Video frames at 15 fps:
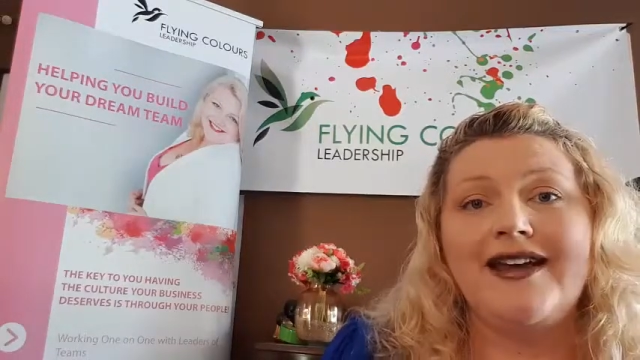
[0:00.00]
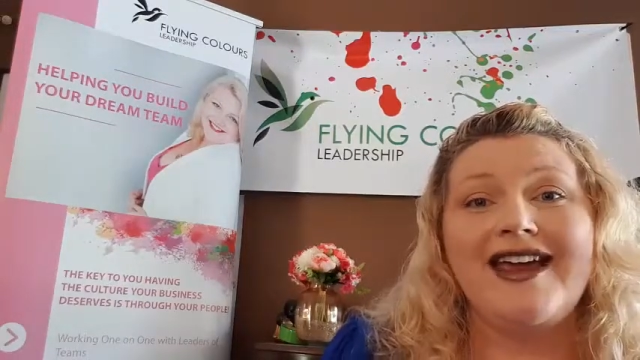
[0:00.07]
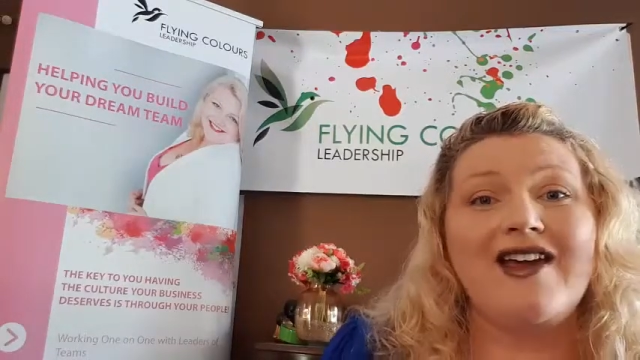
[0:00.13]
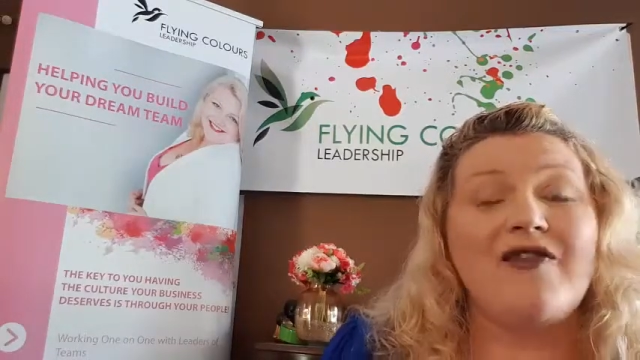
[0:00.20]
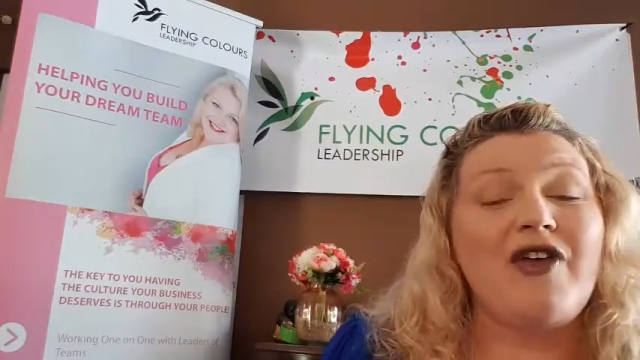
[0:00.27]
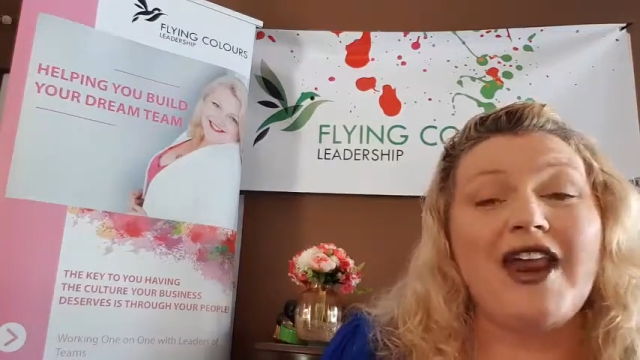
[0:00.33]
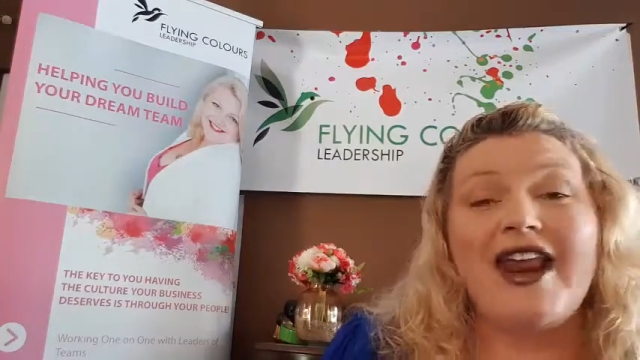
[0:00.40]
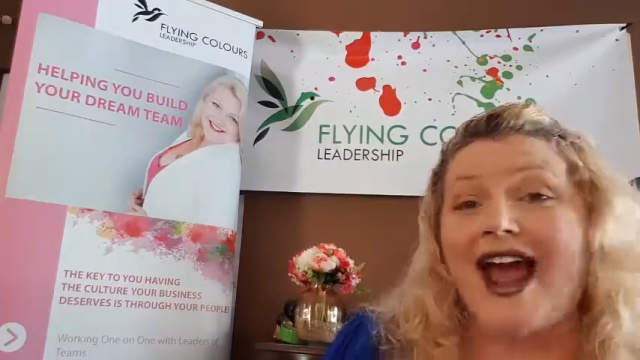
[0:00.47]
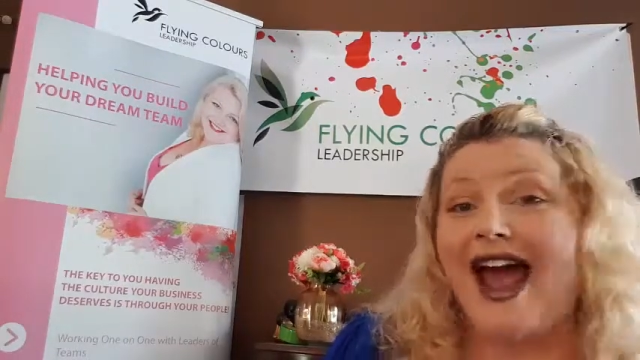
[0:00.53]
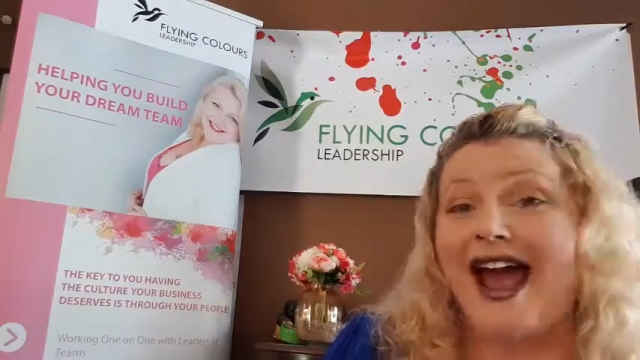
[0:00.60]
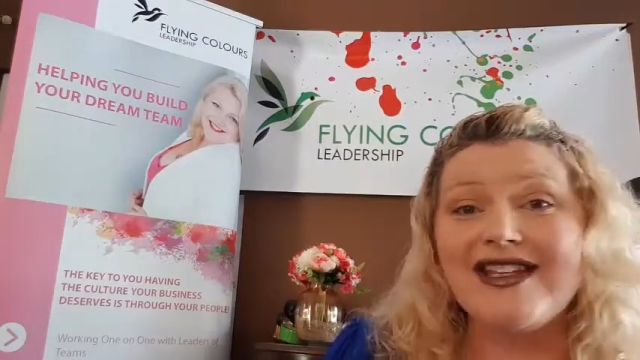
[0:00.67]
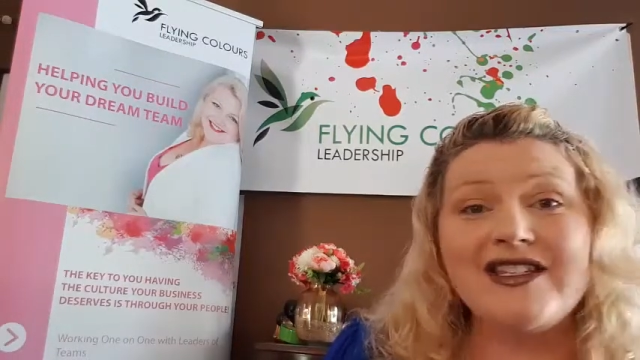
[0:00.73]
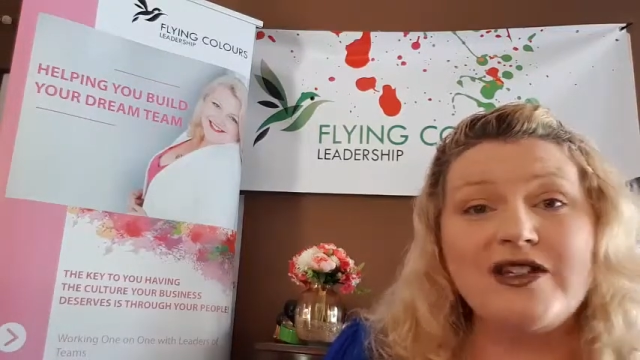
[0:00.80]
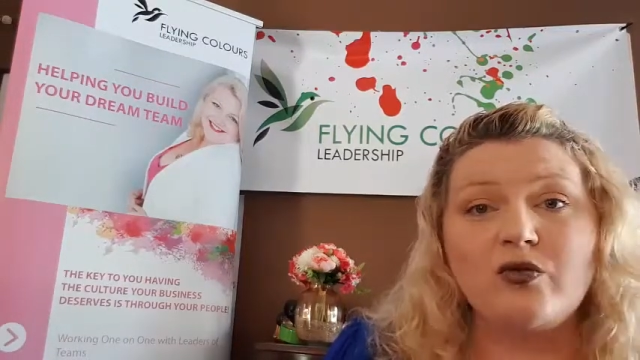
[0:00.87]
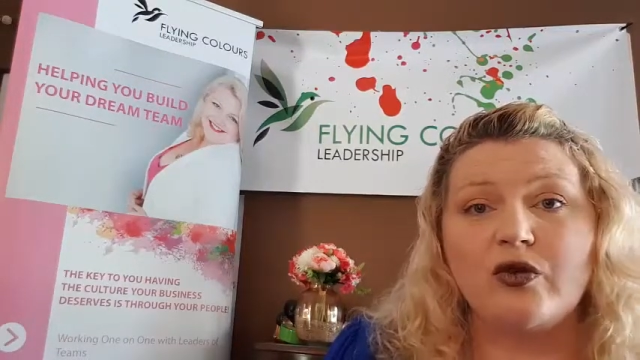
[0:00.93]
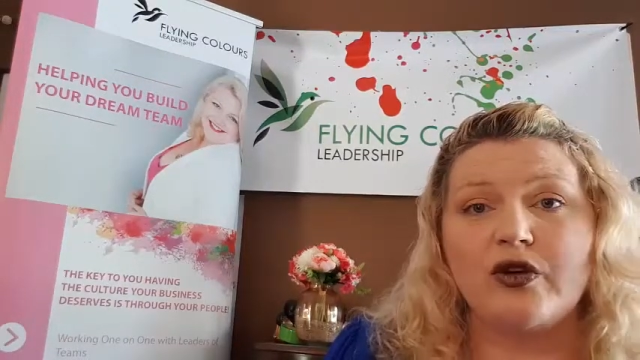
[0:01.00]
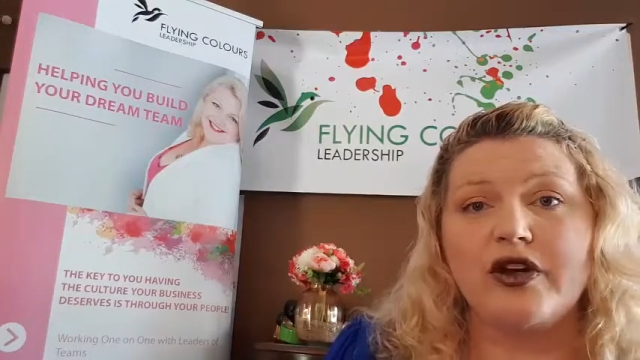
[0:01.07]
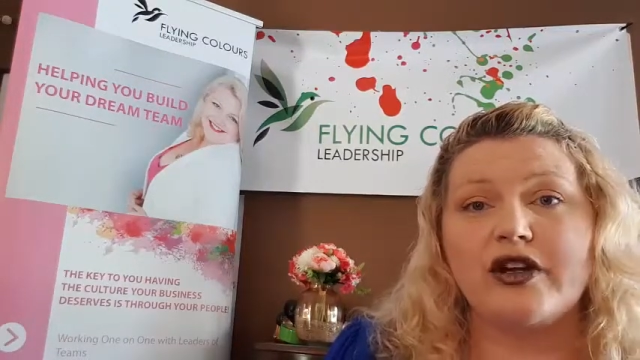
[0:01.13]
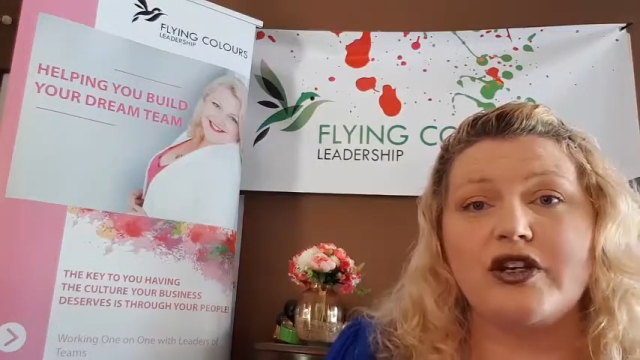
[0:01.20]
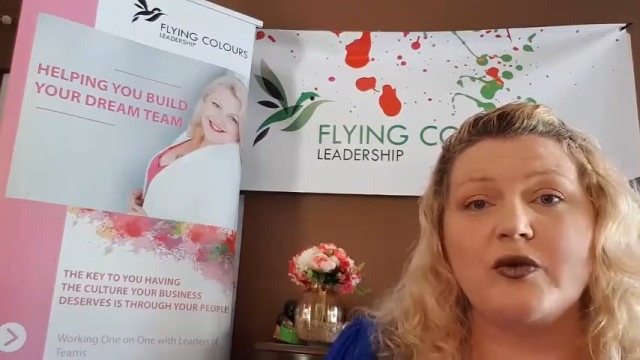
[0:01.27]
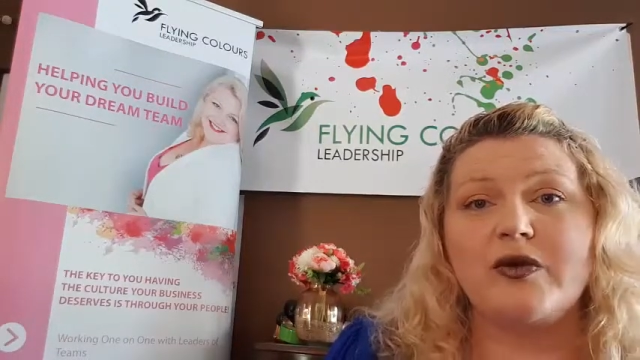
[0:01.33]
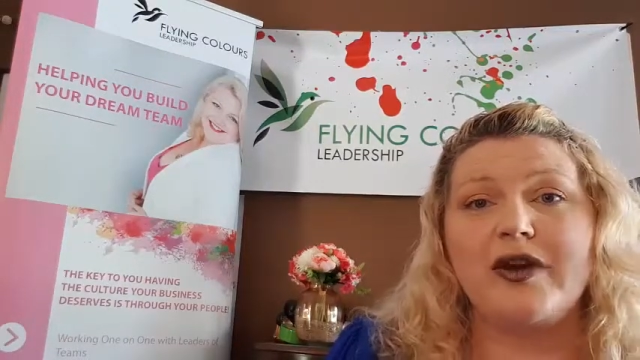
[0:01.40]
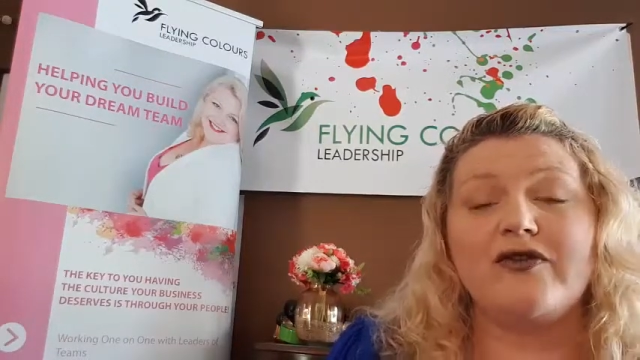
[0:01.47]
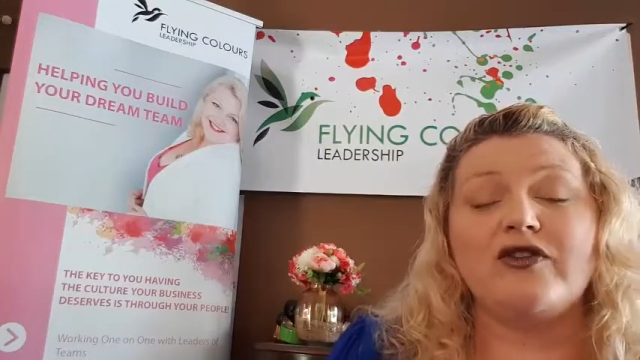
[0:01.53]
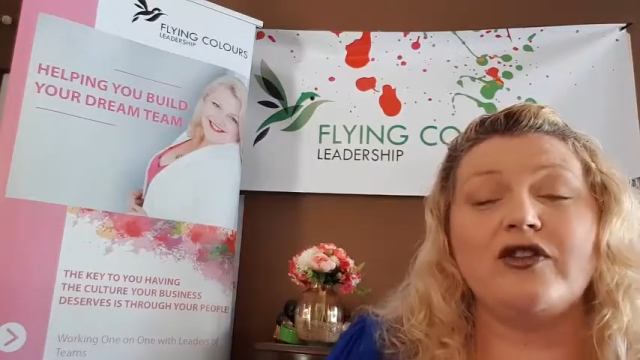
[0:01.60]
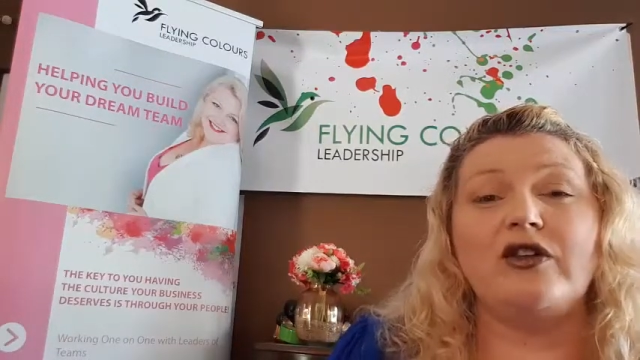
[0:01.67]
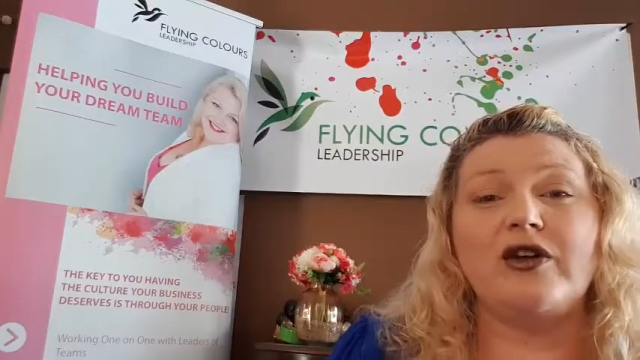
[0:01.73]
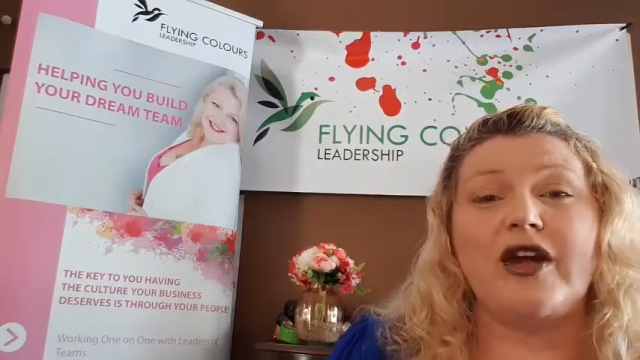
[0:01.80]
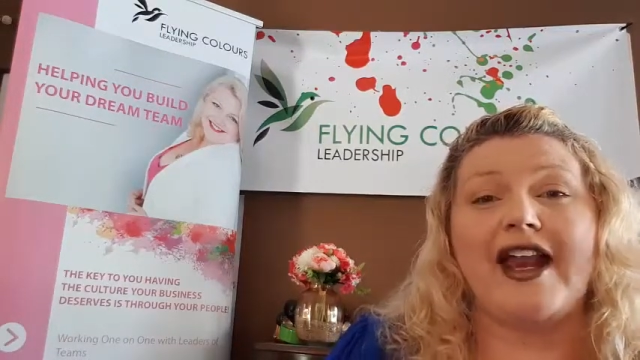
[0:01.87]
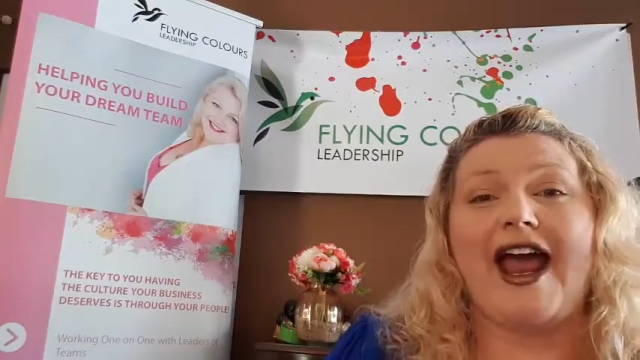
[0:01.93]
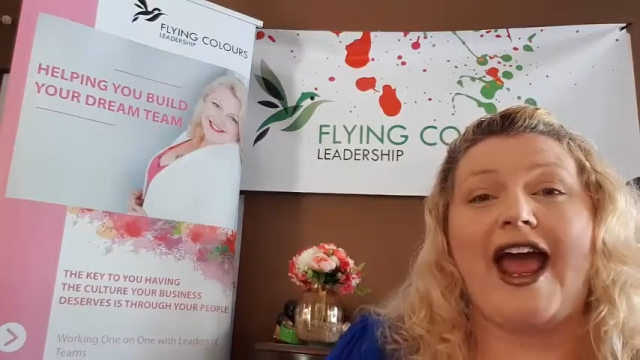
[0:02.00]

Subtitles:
If that hasn't worked, we have to look at